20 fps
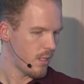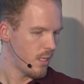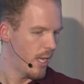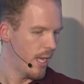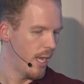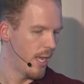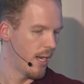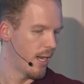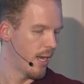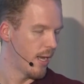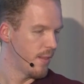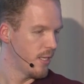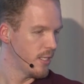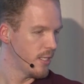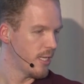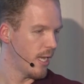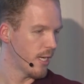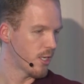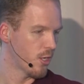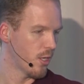And uh, this is
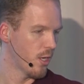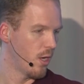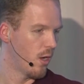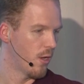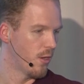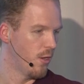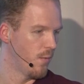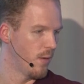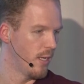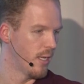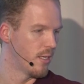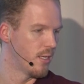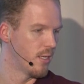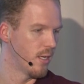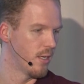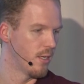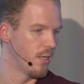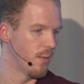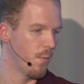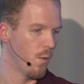actually all you need
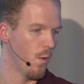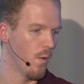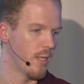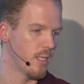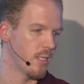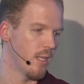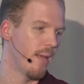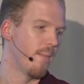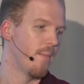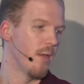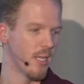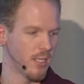to deploy this Lambda,